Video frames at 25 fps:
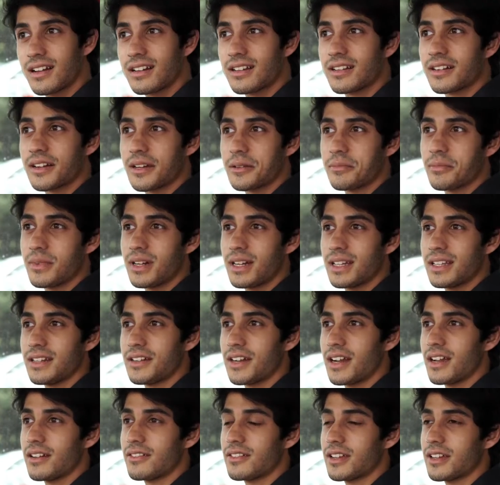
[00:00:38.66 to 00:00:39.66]
I'd rate my
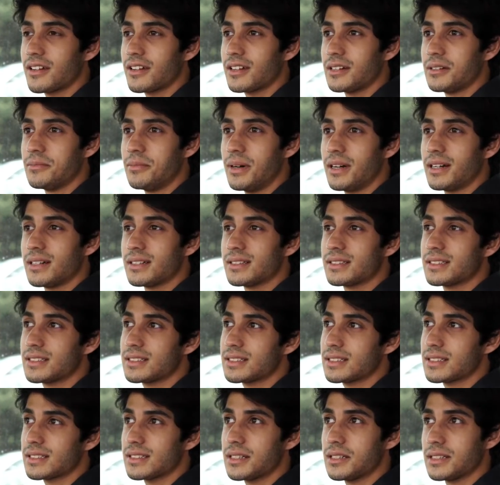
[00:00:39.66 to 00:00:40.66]
driving about
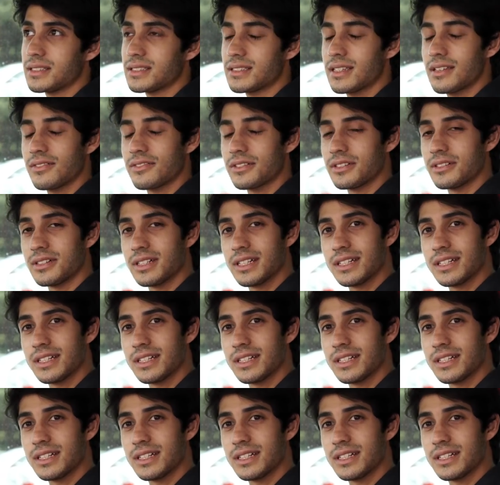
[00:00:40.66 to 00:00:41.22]
a 7 or